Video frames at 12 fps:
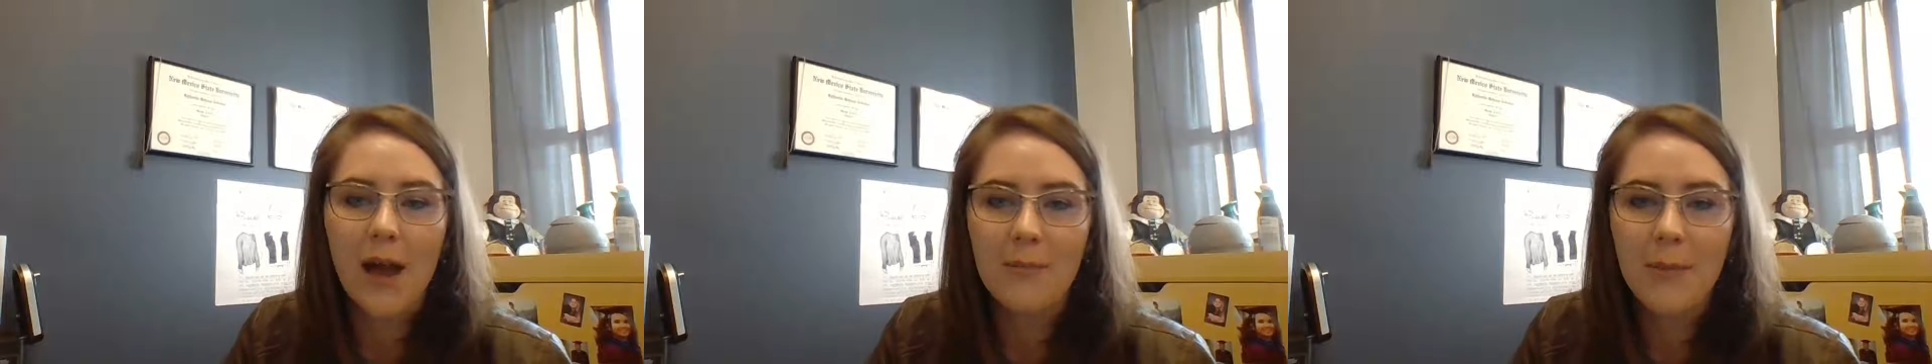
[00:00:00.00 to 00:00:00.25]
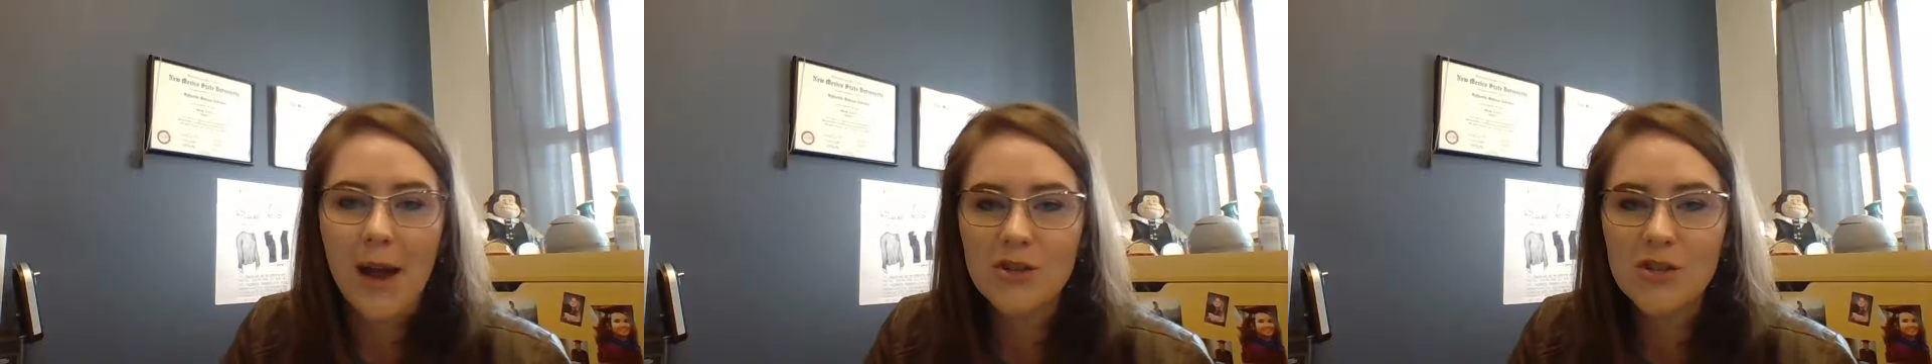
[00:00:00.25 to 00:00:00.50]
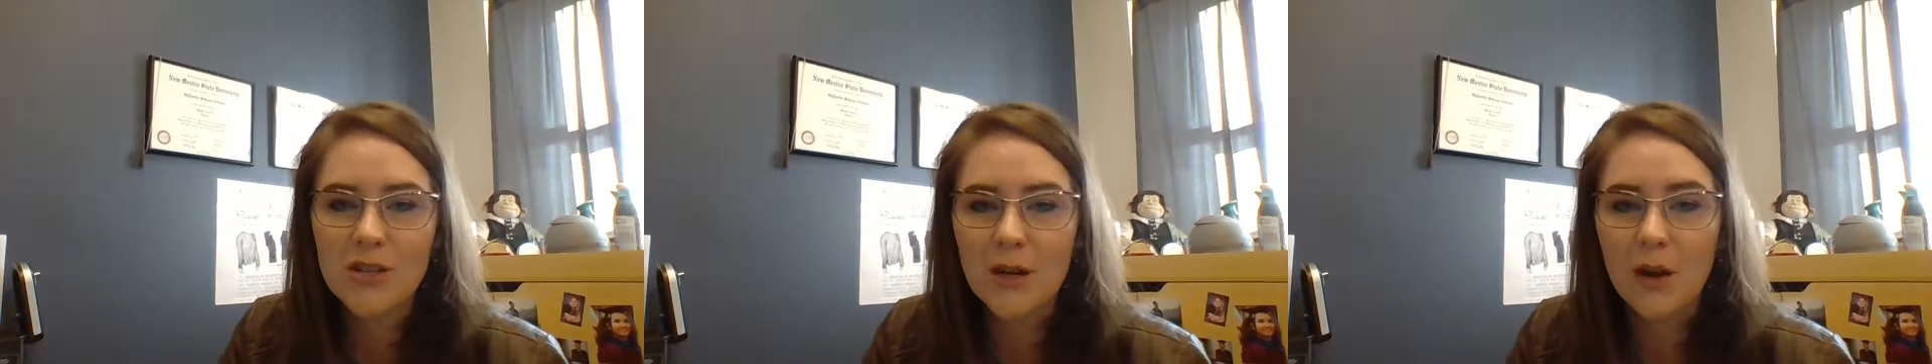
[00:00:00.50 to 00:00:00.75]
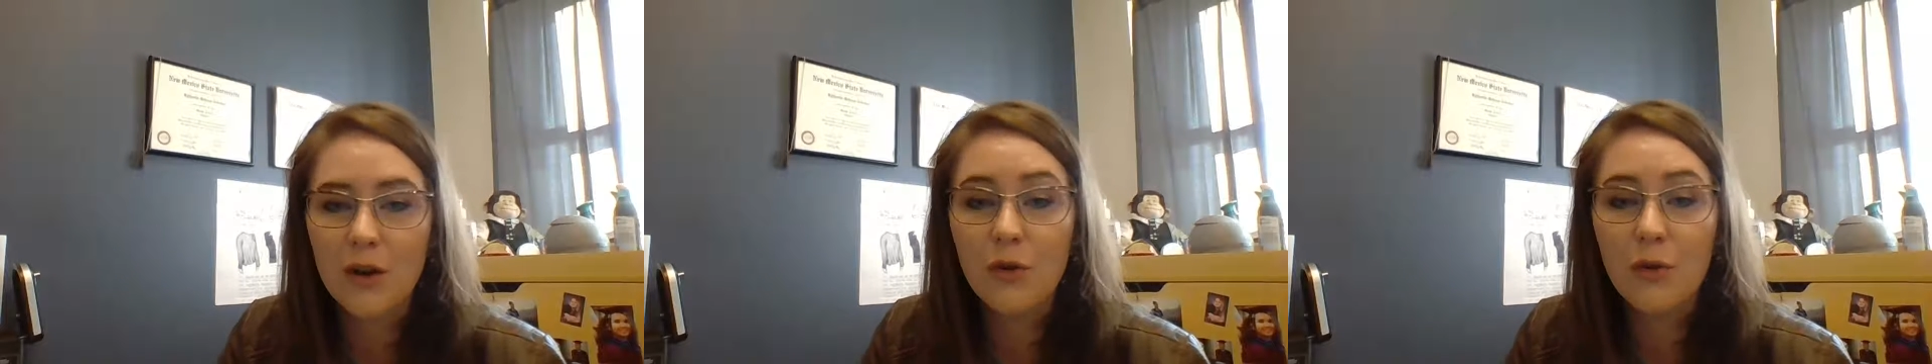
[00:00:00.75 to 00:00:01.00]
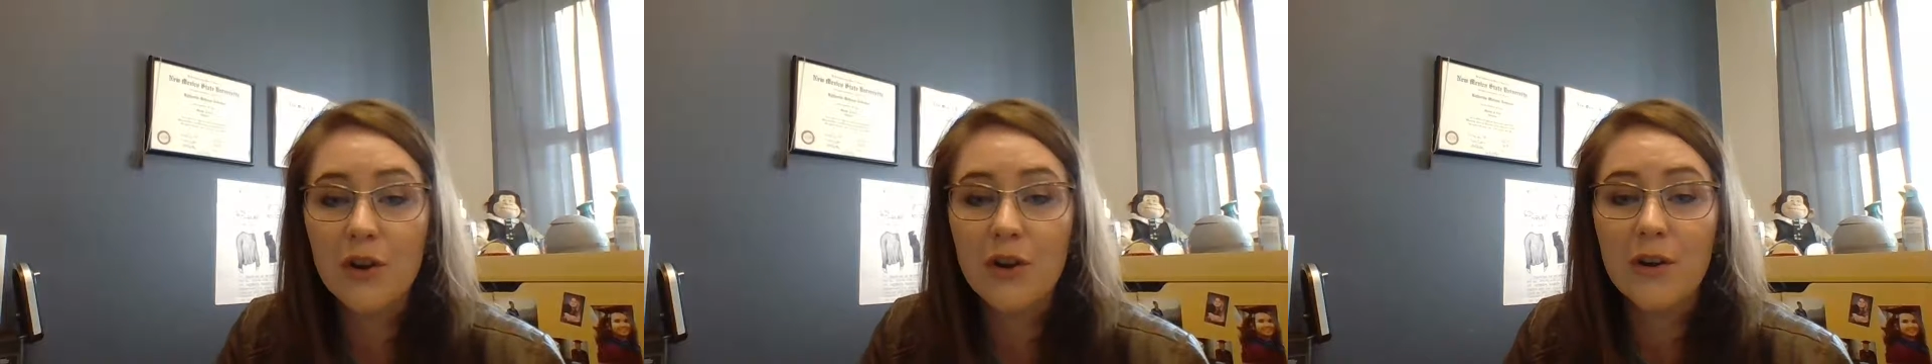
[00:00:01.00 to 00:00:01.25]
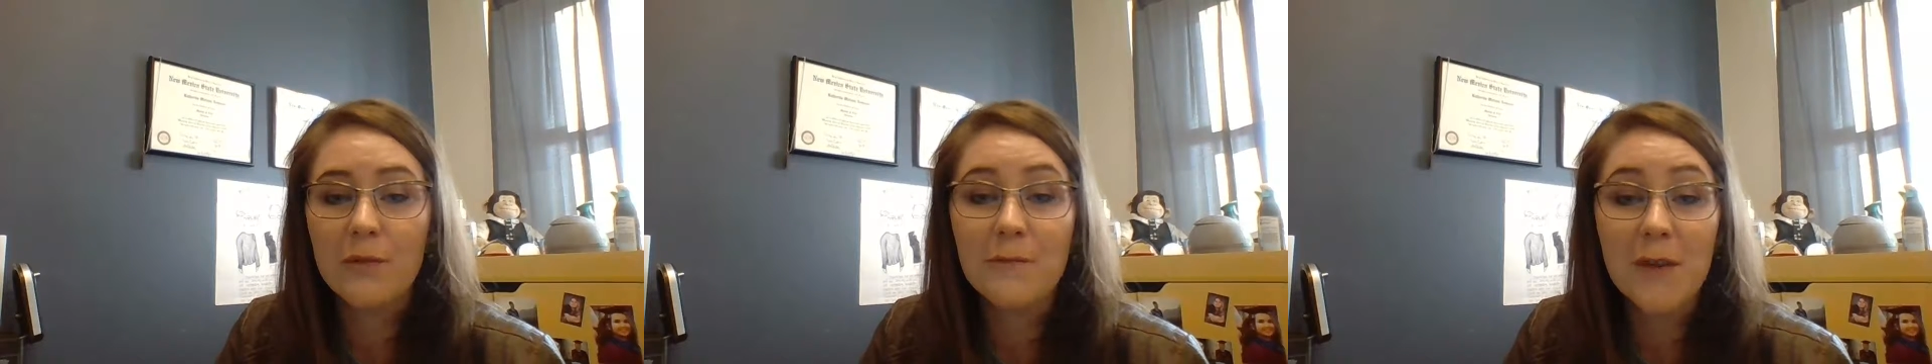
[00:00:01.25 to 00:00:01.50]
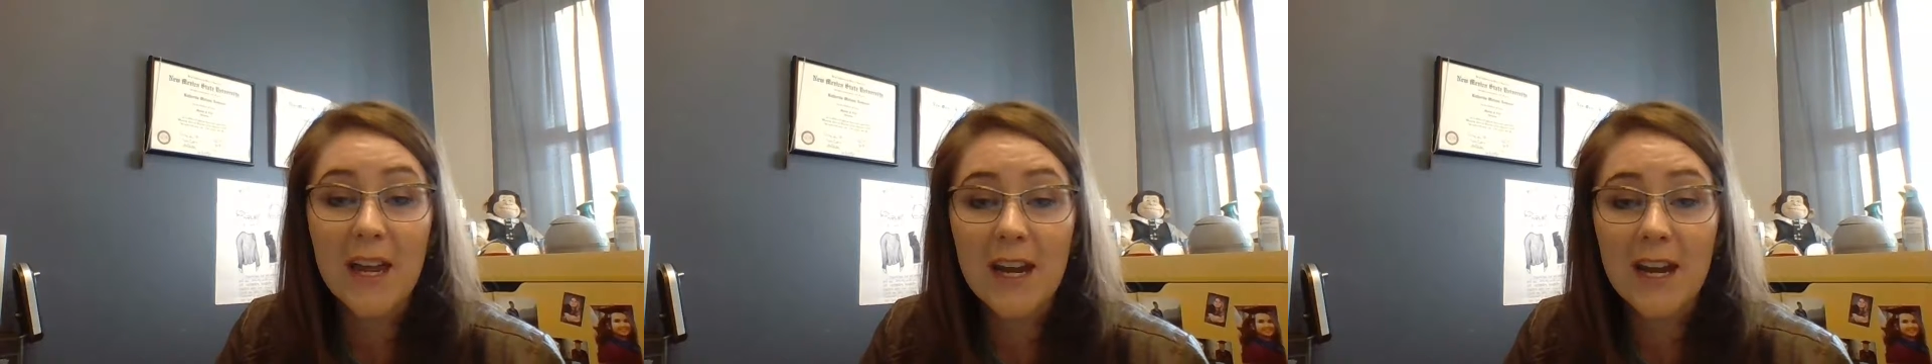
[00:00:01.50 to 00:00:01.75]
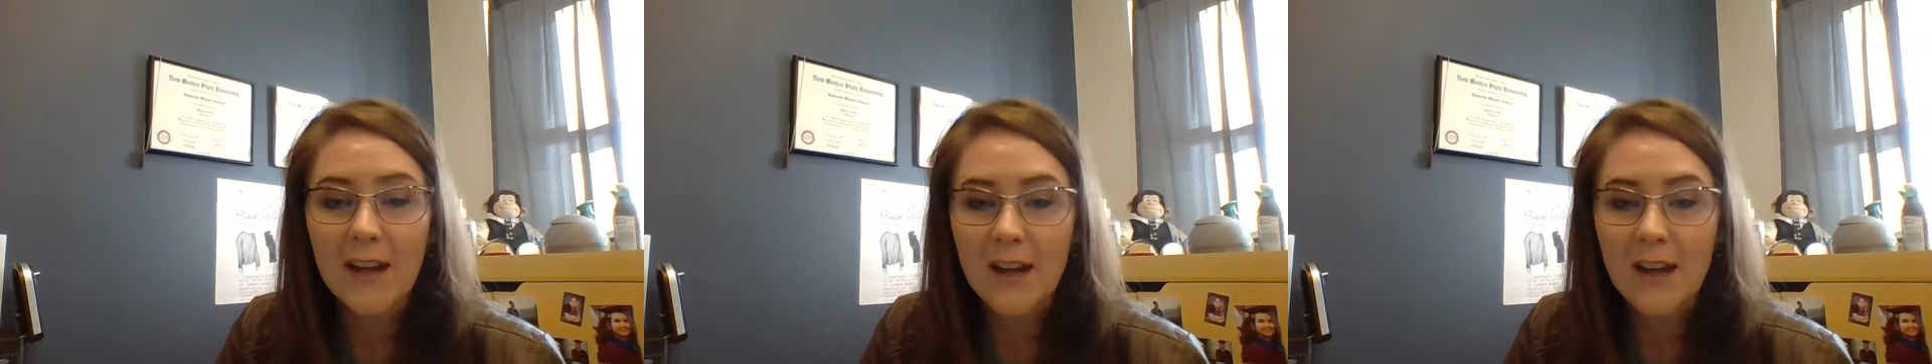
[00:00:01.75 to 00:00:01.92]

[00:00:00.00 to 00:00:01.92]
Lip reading: I'm actually a quarter Finn,